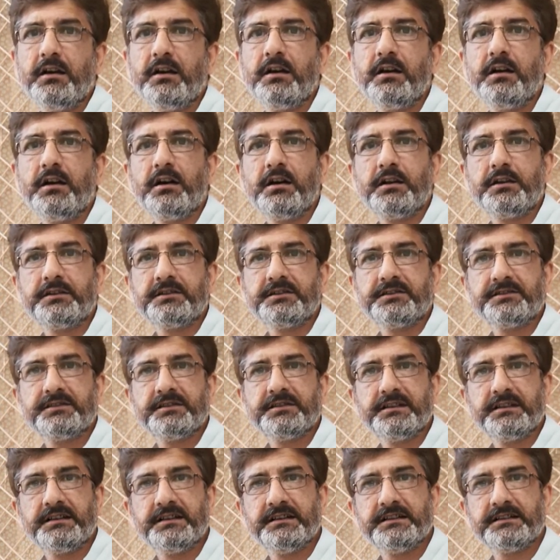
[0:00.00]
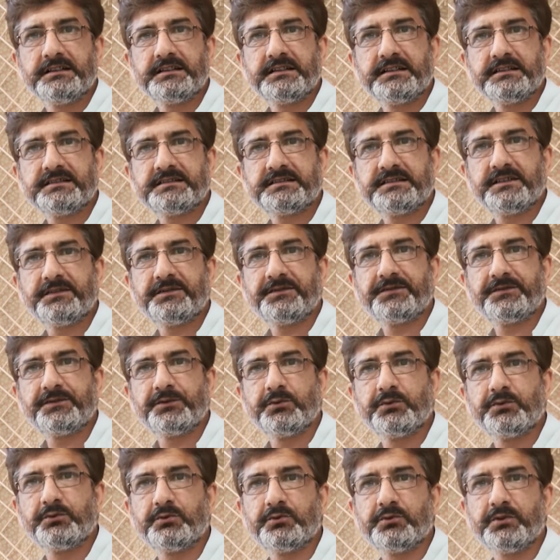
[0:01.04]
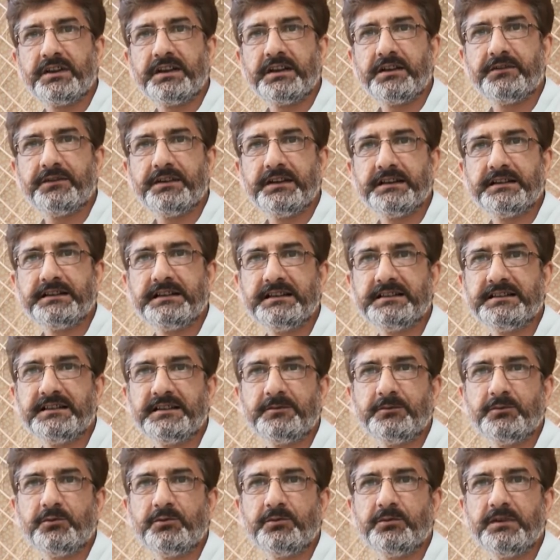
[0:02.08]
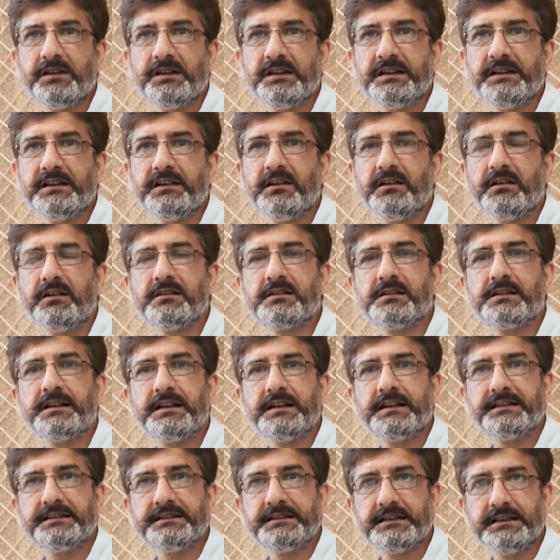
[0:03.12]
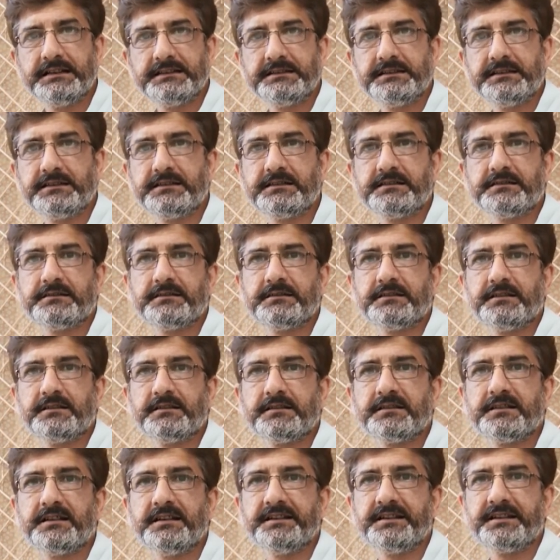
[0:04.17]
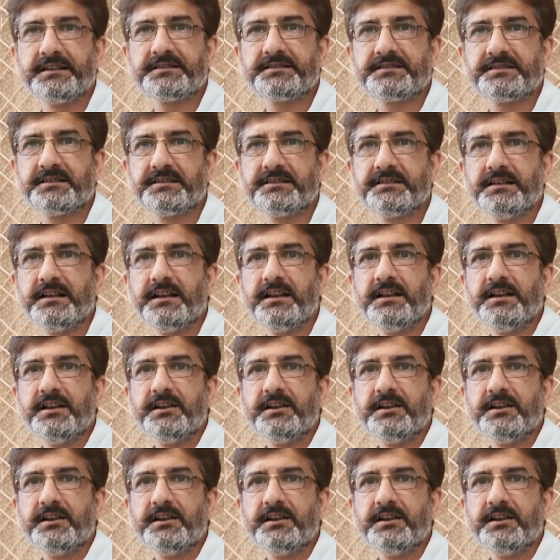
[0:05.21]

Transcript: or in case if you do have another mobile or another connection,